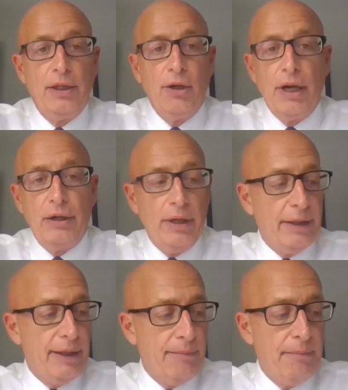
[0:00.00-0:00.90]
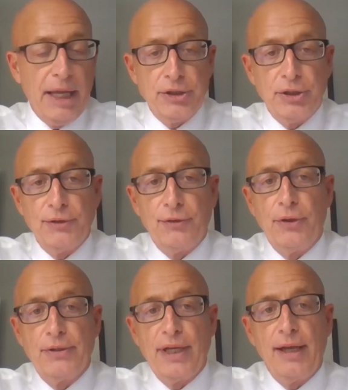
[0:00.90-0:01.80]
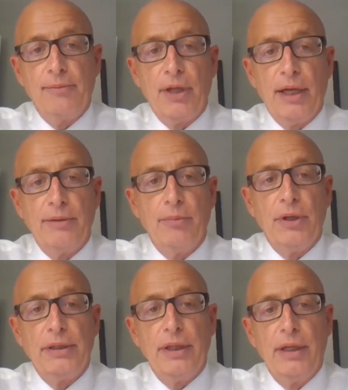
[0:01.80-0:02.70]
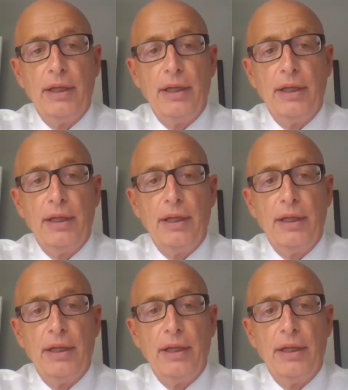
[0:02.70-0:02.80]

I don't know how that matches for your timeline, but